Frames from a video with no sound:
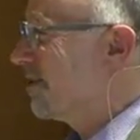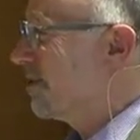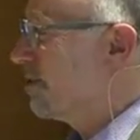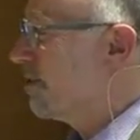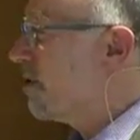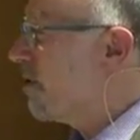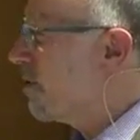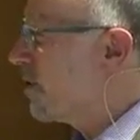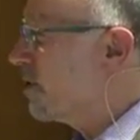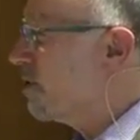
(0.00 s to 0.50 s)

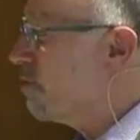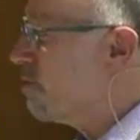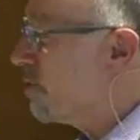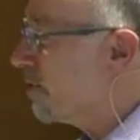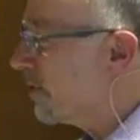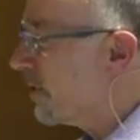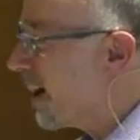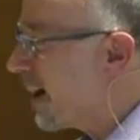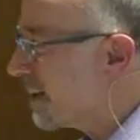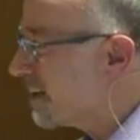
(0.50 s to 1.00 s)
You don't. You
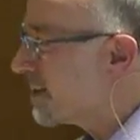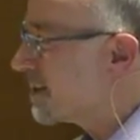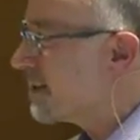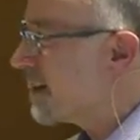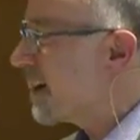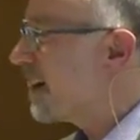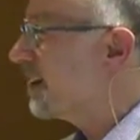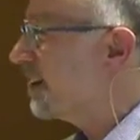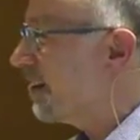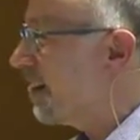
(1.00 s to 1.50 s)
will not
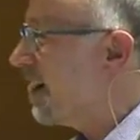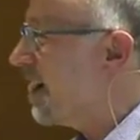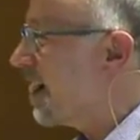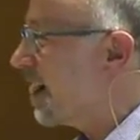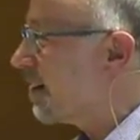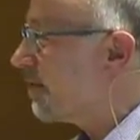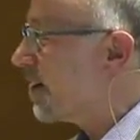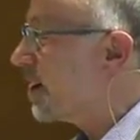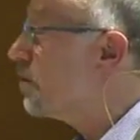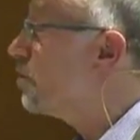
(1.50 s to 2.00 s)
stay
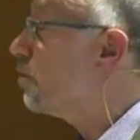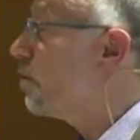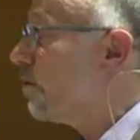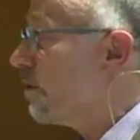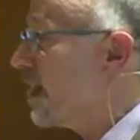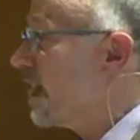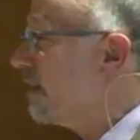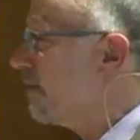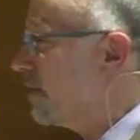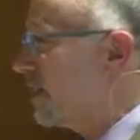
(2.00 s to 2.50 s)
alive, and you
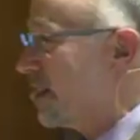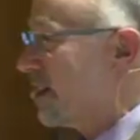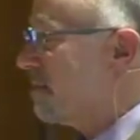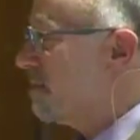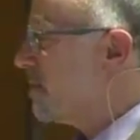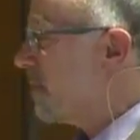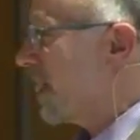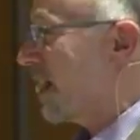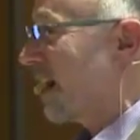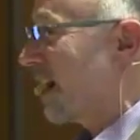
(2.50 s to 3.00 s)
don't have an
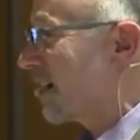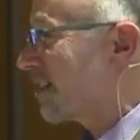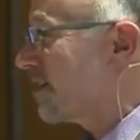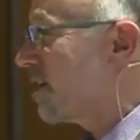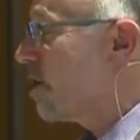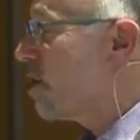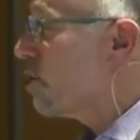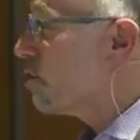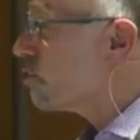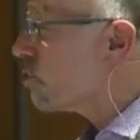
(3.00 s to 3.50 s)
impact.